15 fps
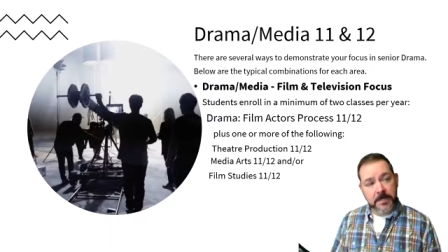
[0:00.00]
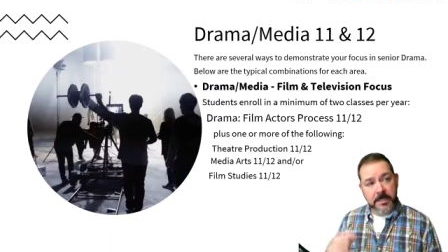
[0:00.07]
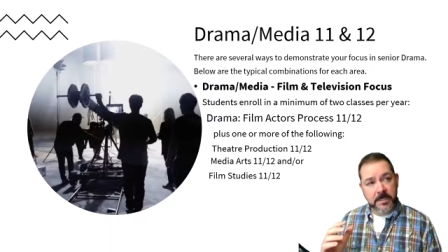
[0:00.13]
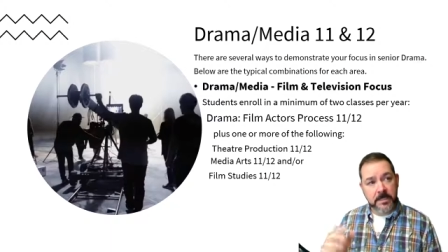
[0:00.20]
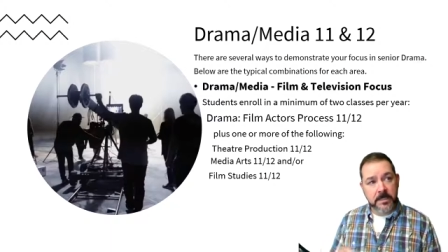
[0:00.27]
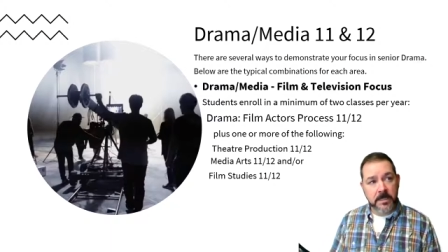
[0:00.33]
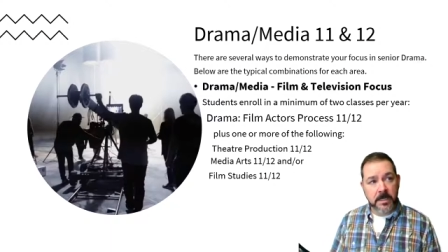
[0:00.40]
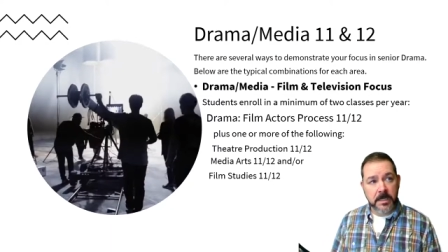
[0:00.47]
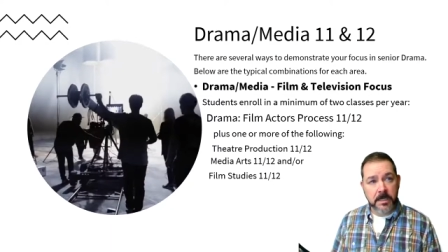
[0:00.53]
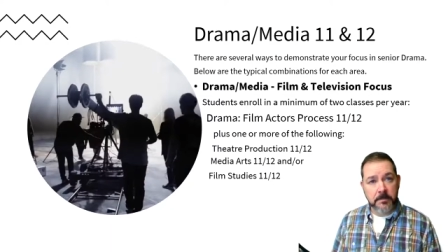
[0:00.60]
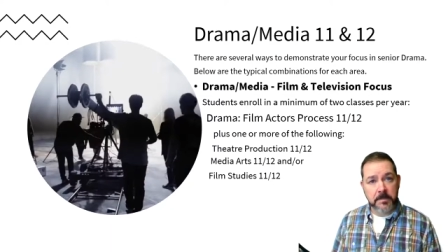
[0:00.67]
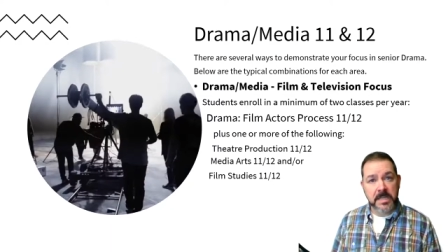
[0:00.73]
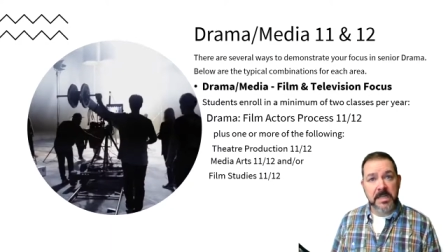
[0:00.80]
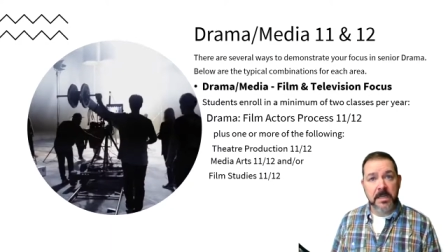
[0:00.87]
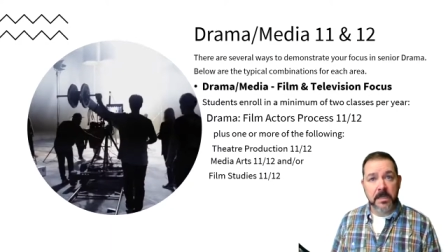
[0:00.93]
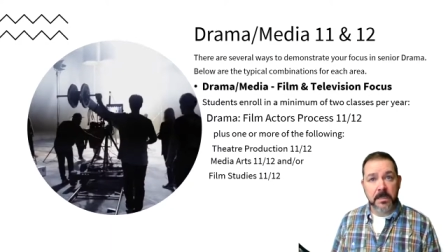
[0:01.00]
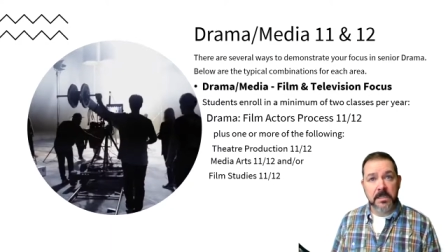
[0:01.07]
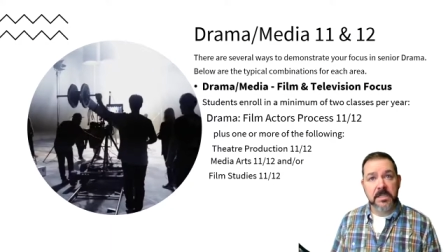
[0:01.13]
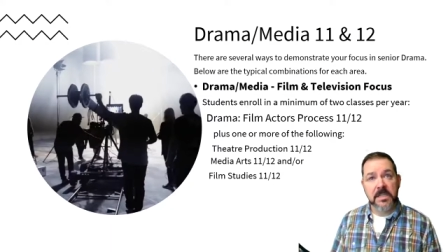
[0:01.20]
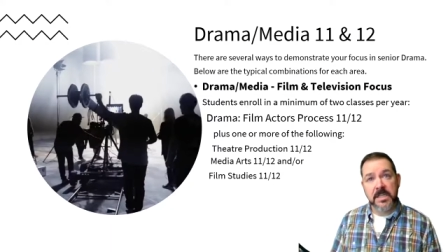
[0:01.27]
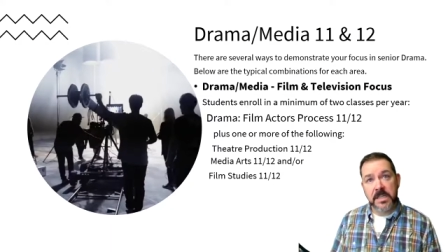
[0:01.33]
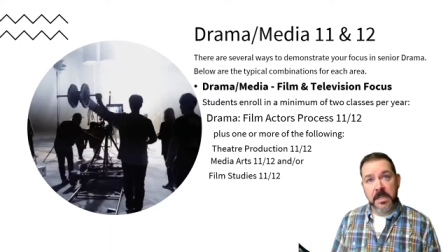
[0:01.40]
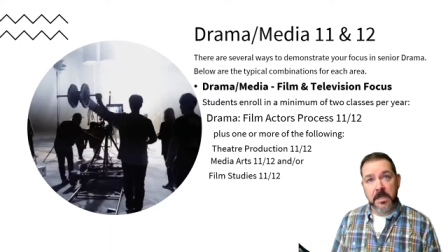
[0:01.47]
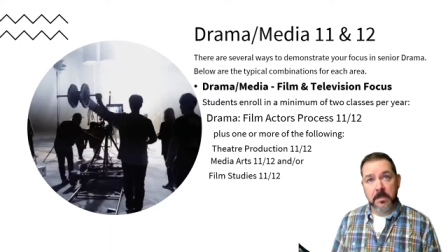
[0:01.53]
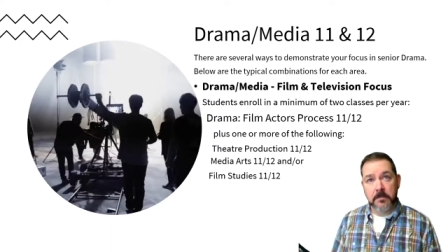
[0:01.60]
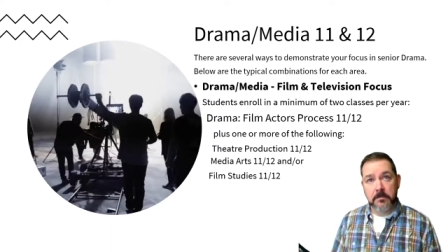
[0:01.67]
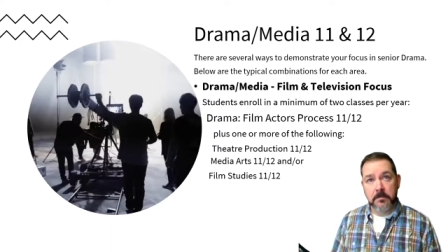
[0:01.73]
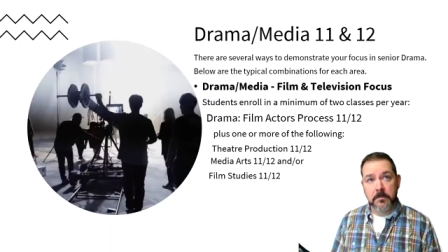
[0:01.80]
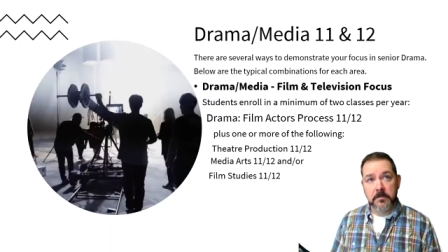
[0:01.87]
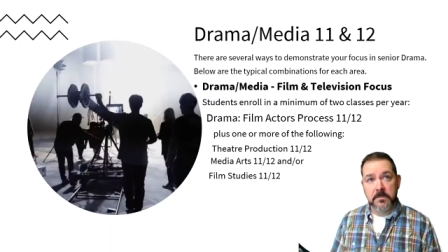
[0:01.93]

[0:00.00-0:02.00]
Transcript: in uh, media, you can.